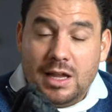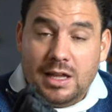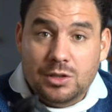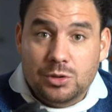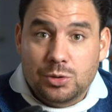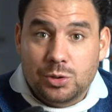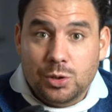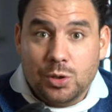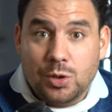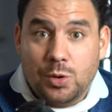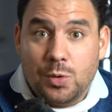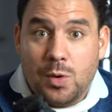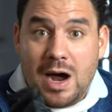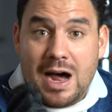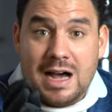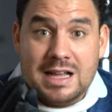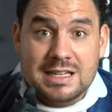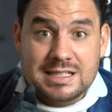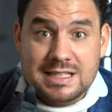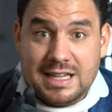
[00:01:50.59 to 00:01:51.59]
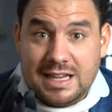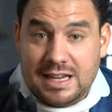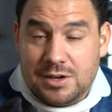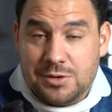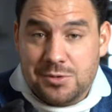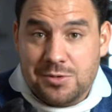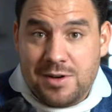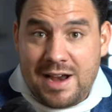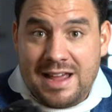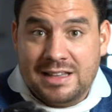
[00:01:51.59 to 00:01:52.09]
in turquoise,
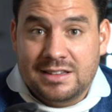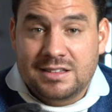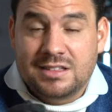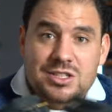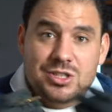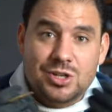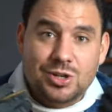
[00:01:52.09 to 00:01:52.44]
in red,